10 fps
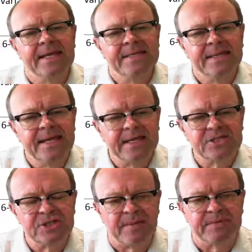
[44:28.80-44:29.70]
In the
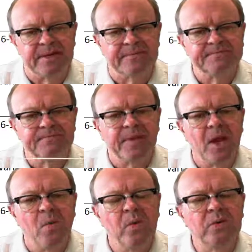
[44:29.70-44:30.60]
next chapter,
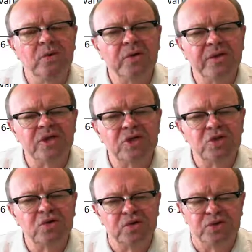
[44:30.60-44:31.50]
we will look at the
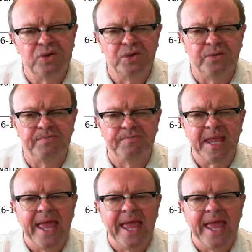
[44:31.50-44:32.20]
short term,